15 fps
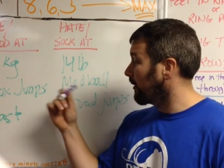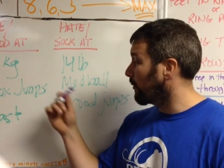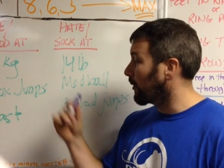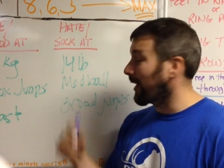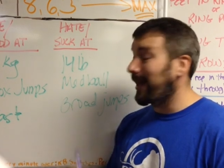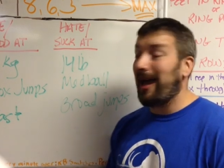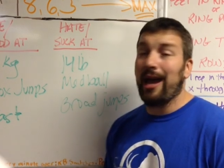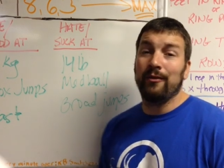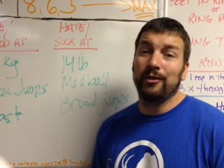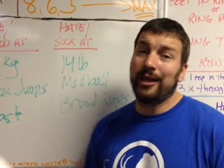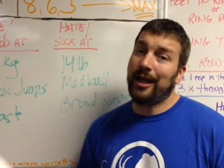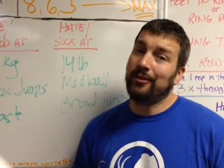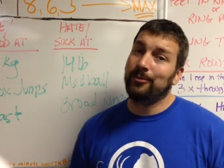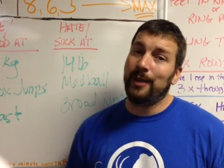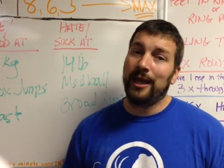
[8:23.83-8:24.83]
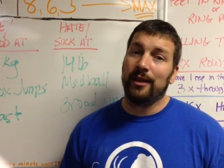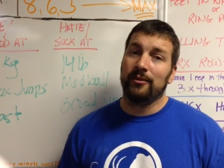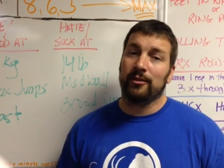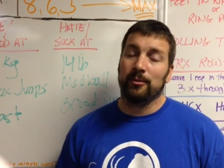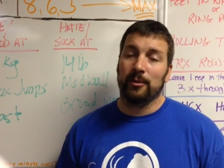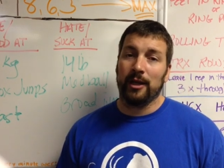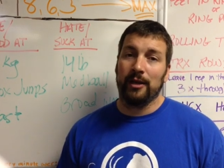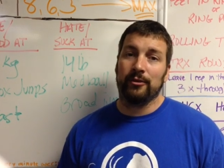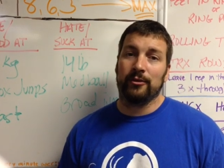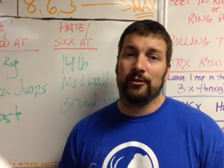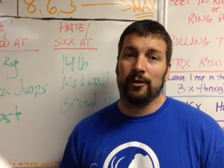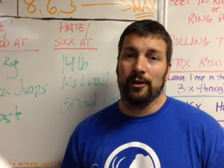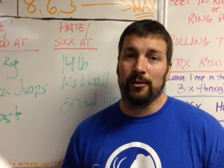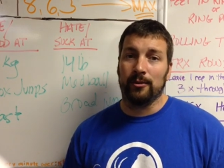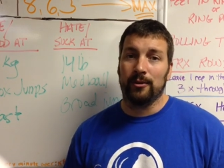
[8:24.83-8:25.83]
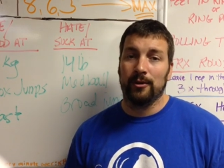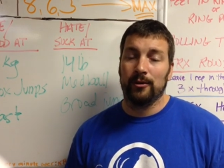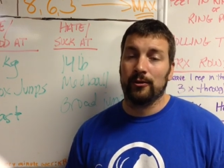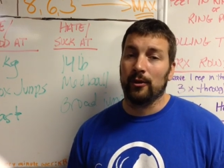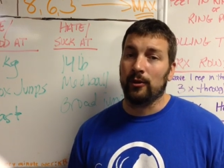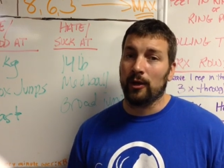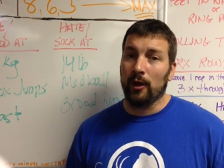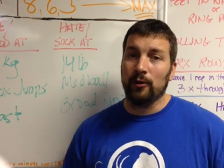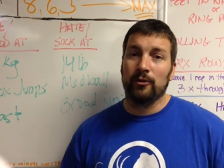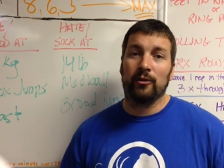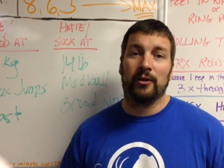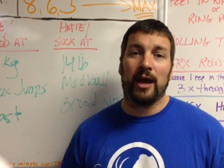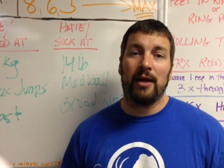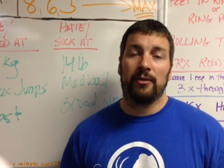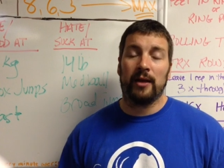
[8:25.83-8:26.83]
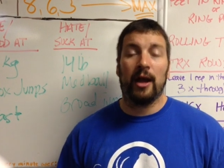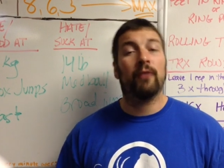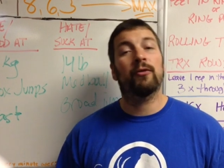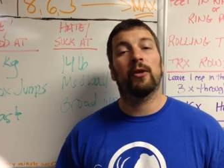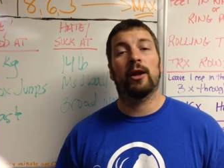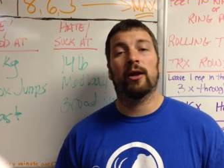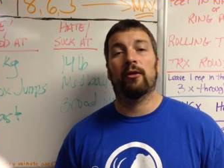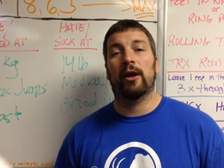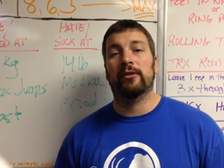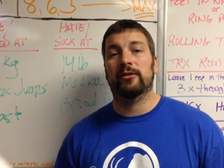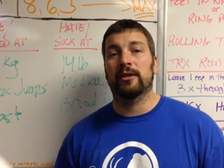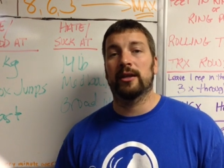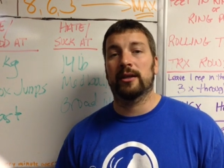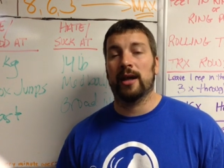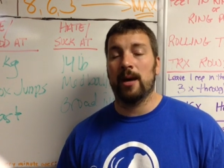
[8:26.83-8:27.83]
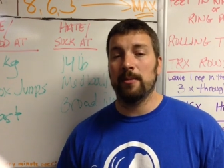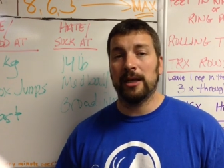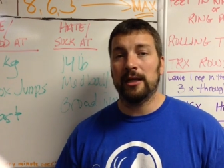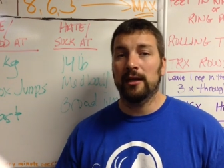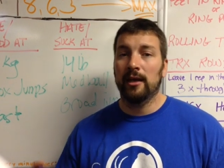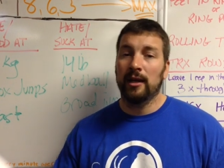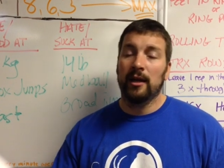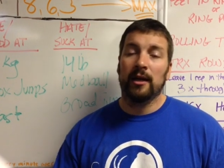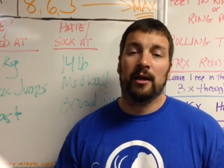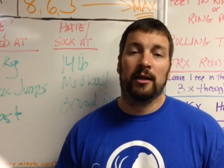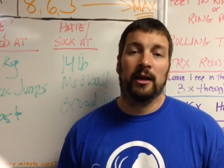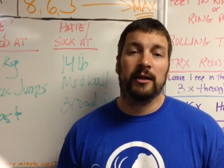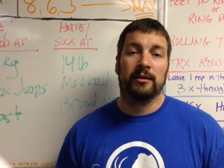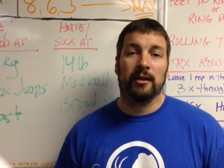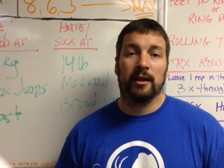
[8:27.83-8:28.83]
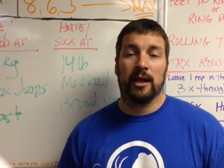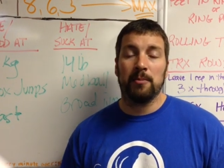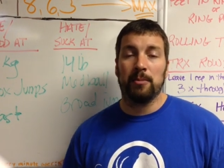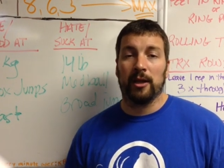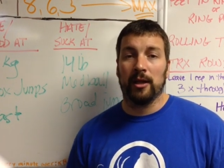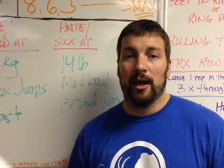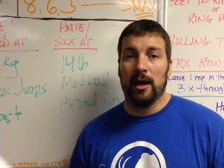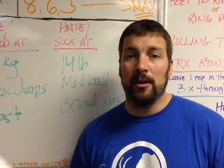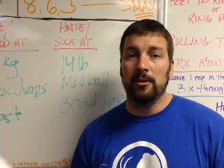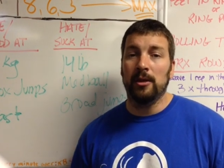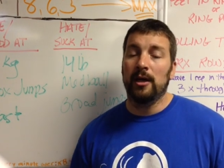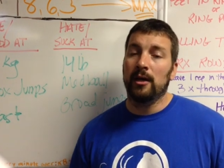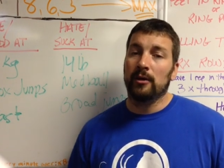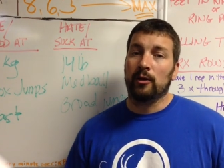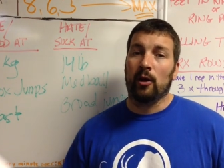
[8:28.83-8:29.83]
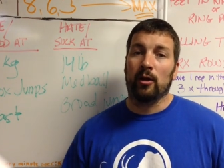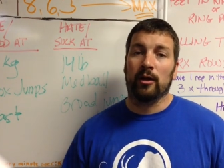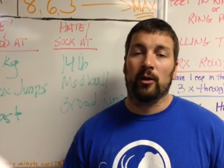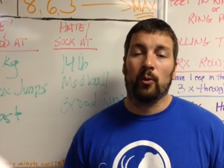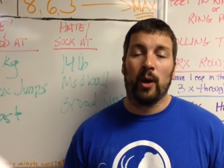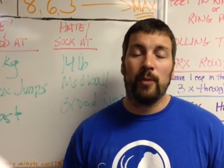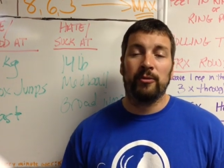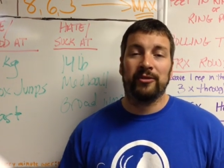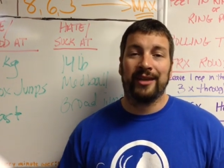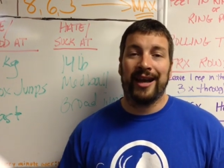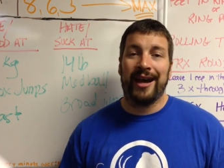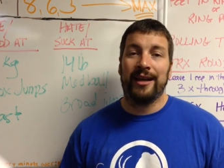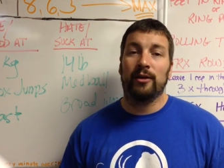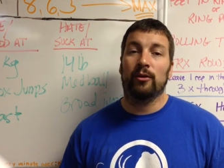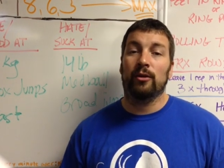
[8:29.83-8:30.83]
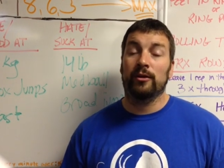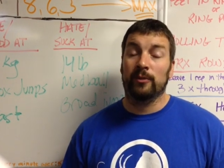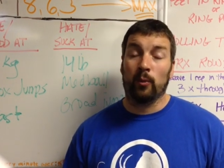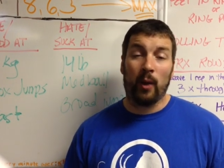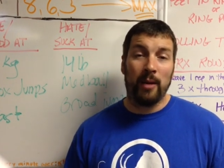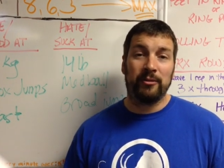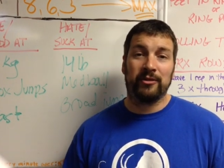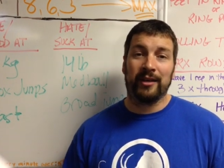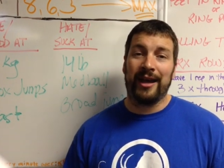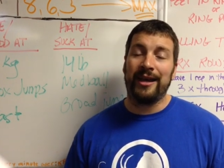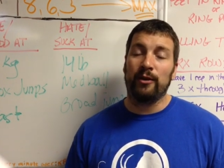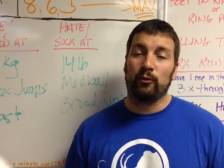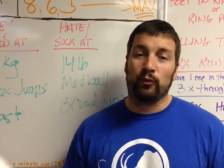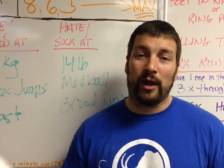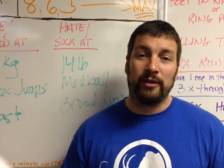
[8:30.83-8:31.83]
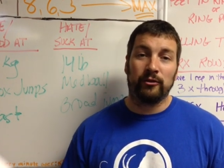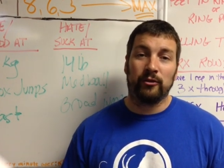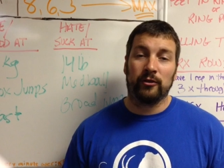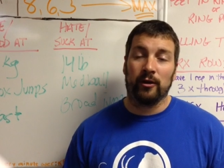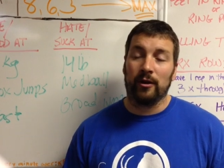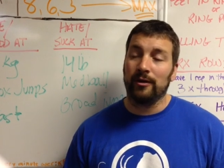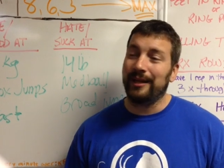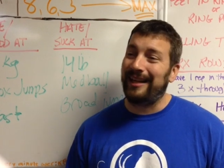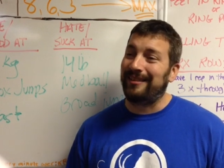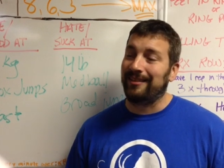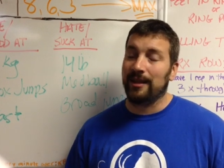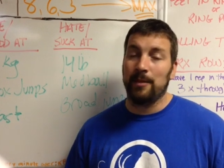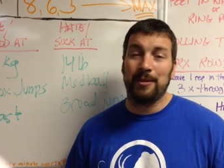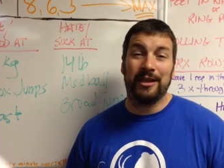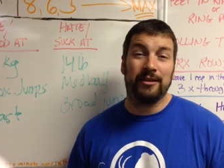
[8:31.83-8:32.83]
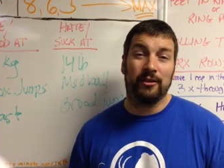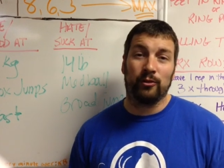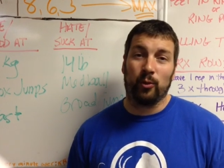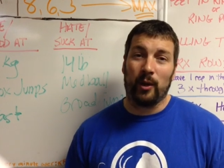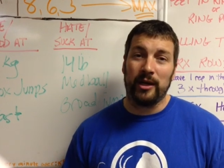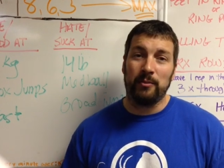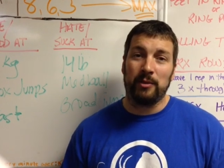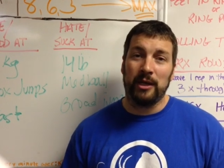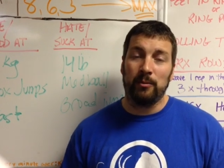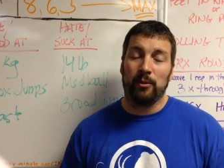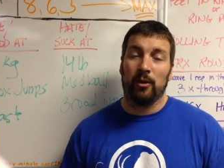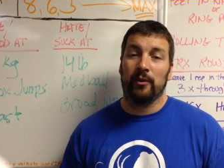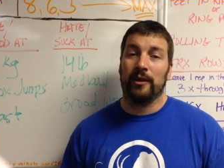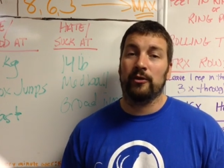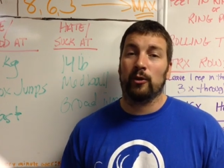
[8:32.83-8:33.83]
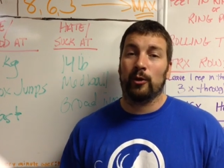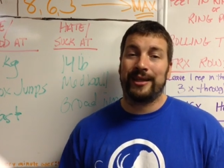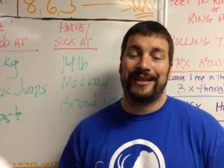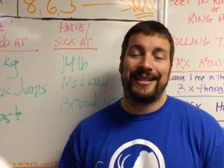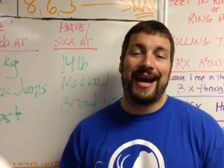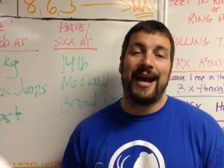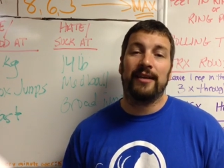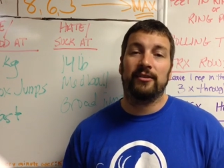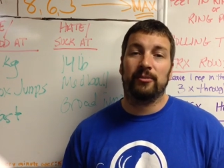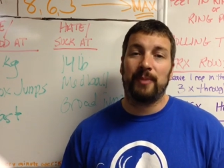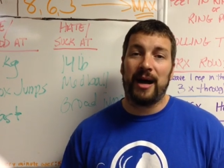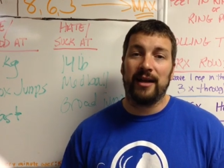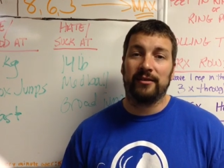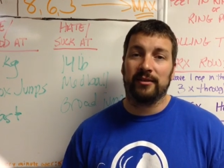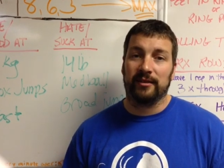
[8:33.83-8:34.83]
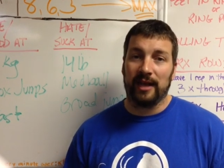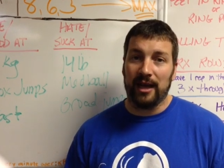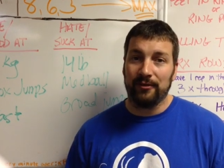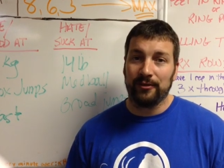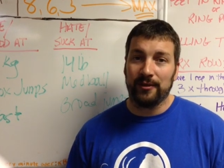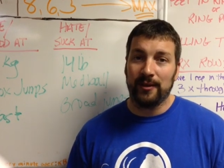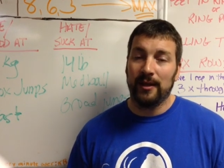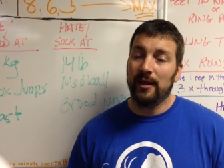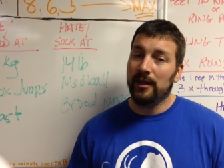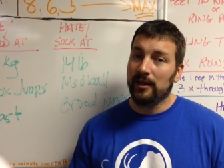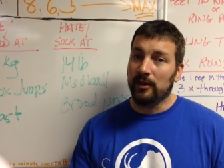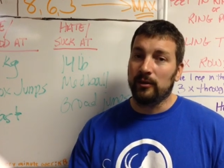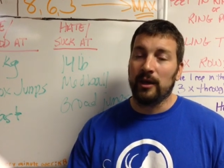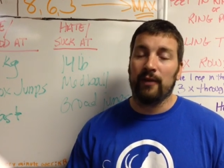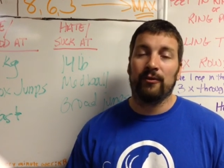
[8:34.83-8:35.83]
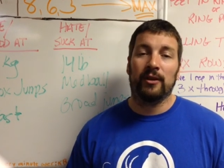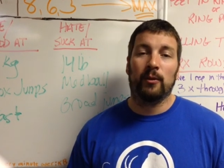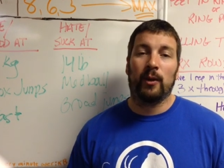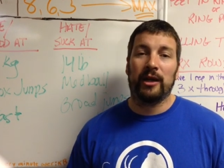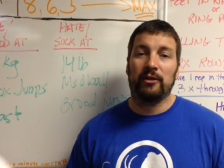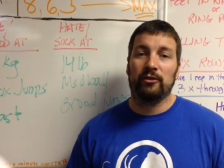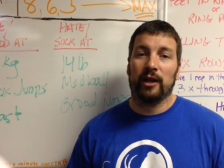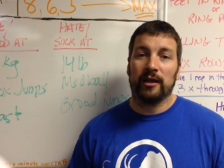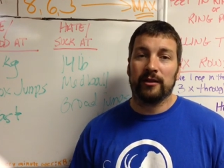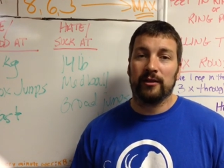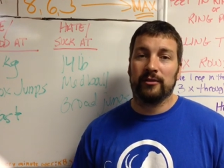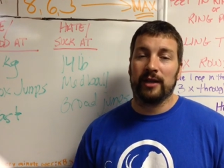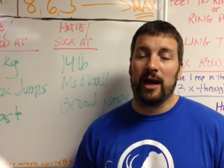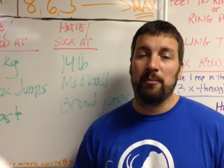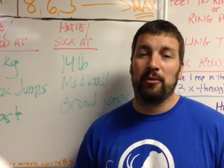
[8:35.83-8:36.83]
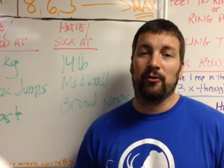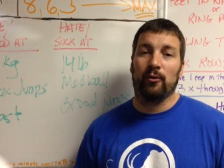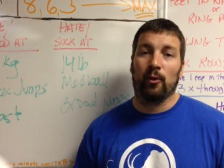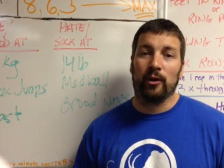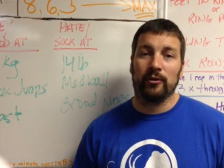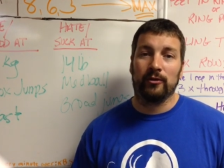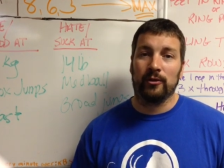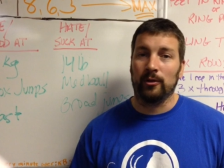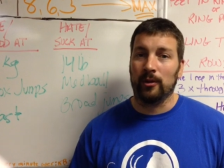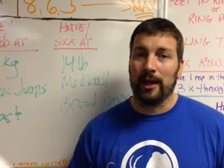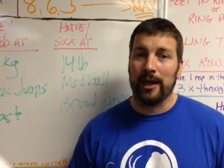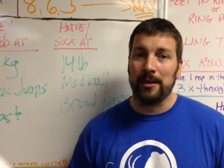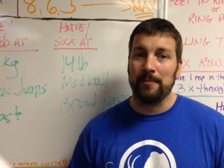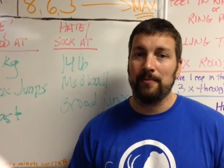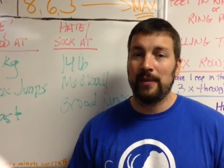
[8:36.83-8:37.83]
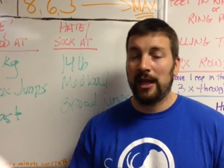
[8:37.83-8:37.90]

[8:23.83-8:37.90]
We're going to have you guys making some lists too. So, coaches out there, if you're interested in coming, click the link below. Go to the website, it's a website, register. It's limited to 20 people. There's only nine spots left you definitely want to check this out before it's too late.